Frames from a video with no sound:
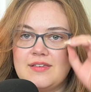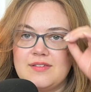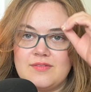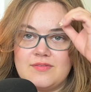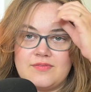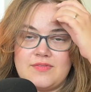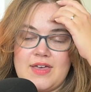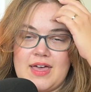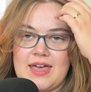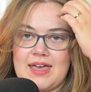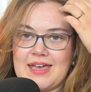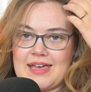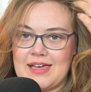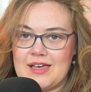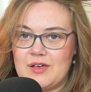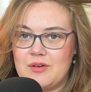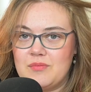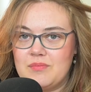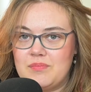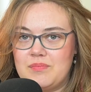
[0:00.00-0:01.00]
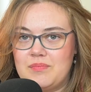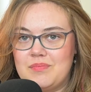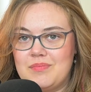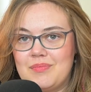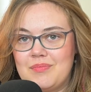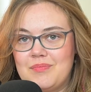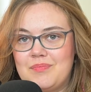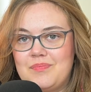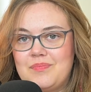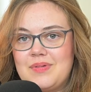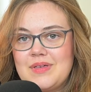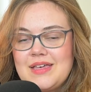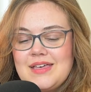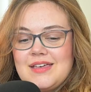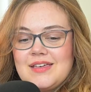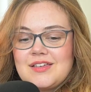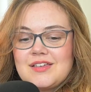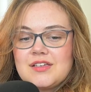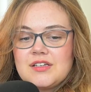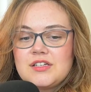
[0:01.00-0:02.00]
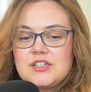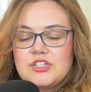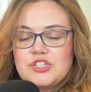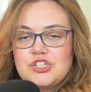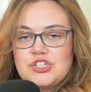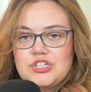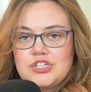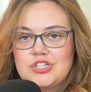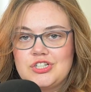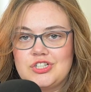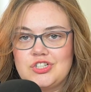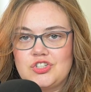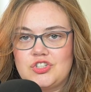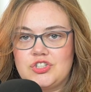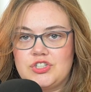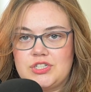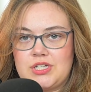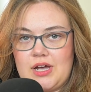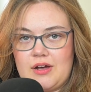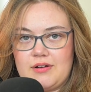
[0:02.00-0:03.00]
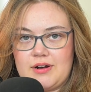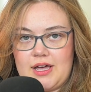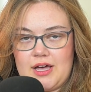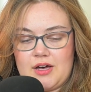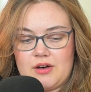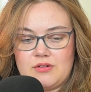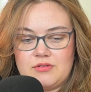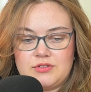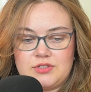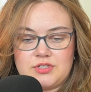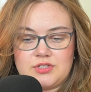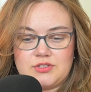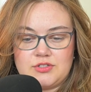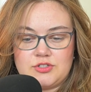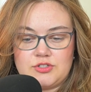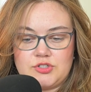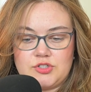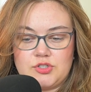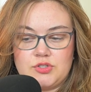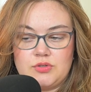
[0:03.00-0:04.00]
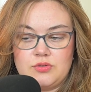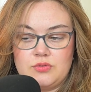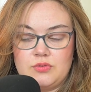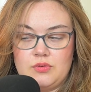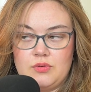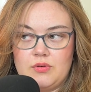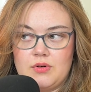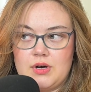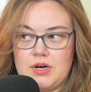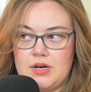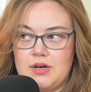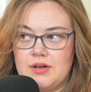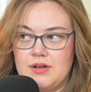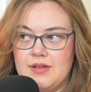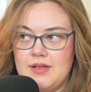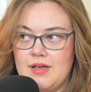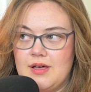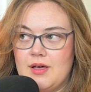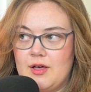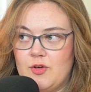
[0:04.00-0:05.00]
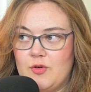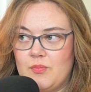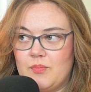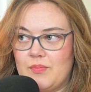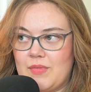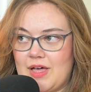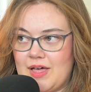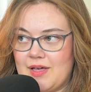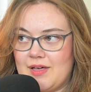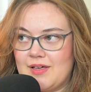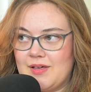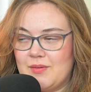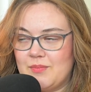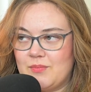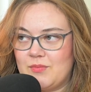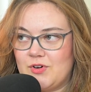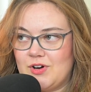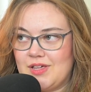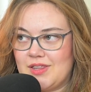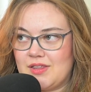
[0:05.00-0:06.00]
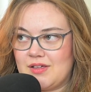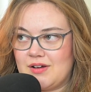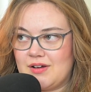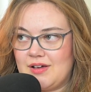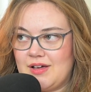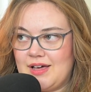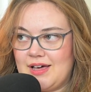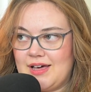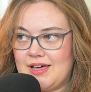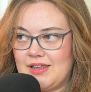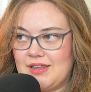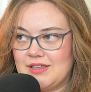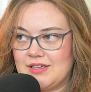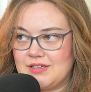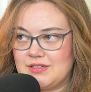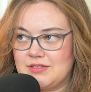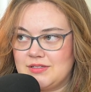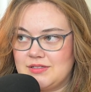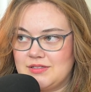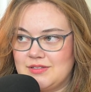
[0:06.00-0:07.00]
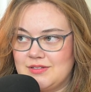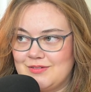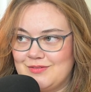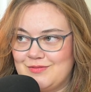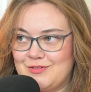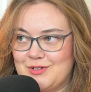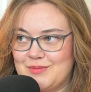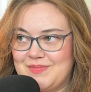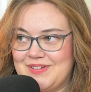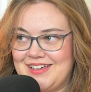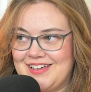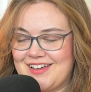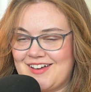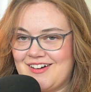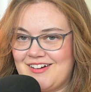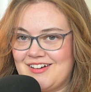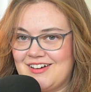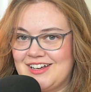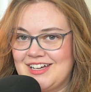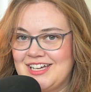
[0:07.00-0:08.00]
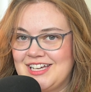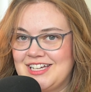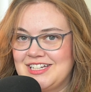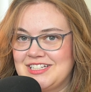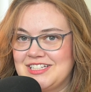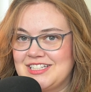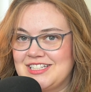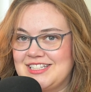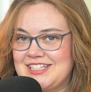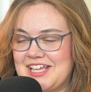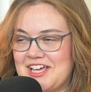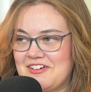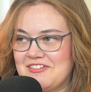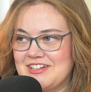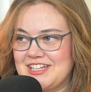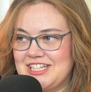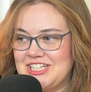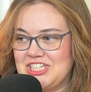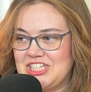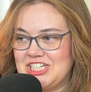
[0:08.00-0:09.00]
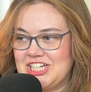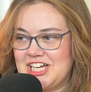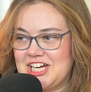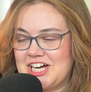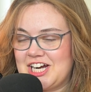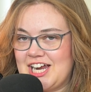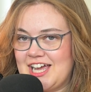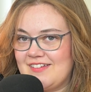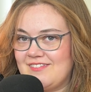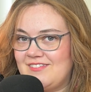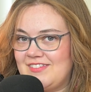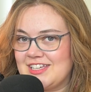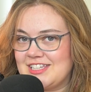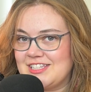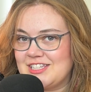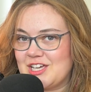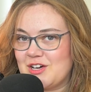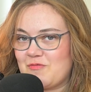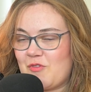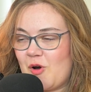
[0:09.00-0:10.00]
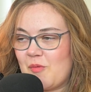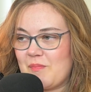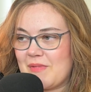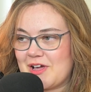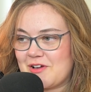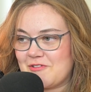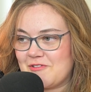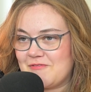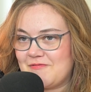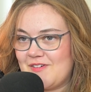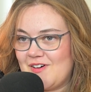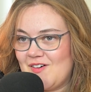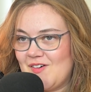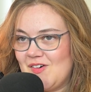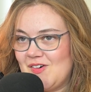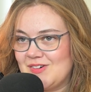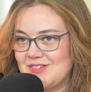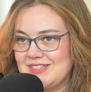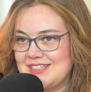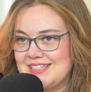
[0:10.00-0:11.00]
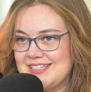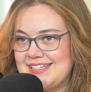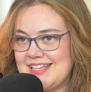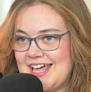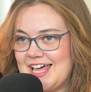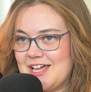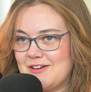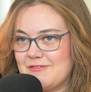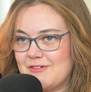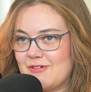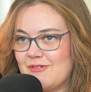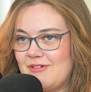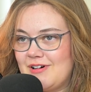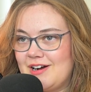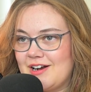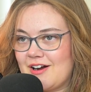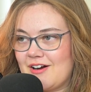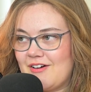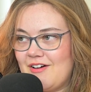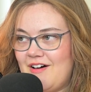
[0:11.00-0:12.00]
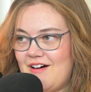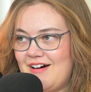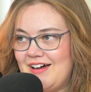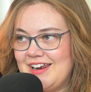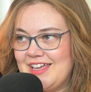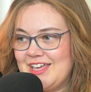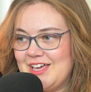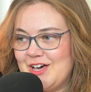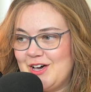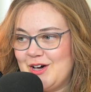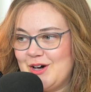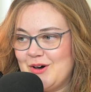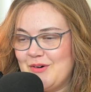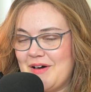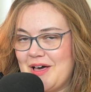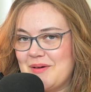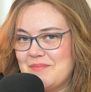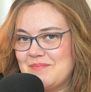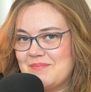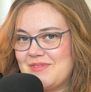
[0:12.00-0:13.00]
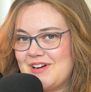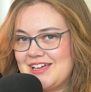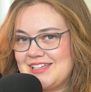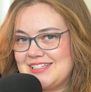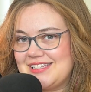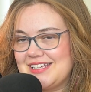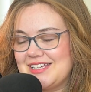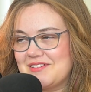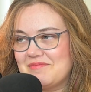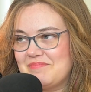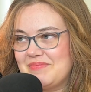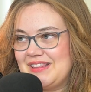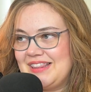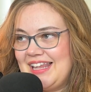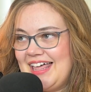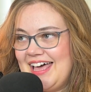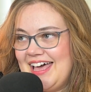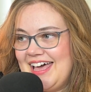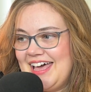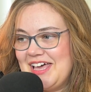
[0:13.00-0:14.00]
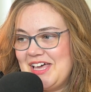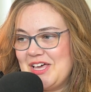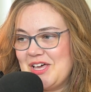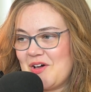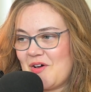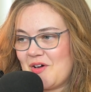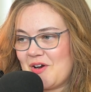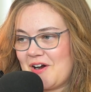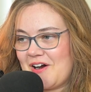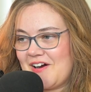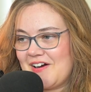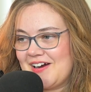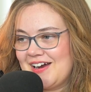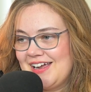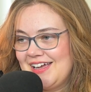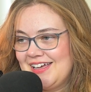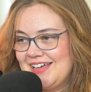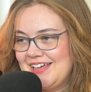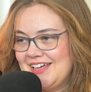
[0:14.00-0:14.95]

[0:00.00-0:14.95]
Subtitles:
give a big shout out to my brother Alex for being our sound engineer and fixing up our microphones and recording our audio and pressing play on our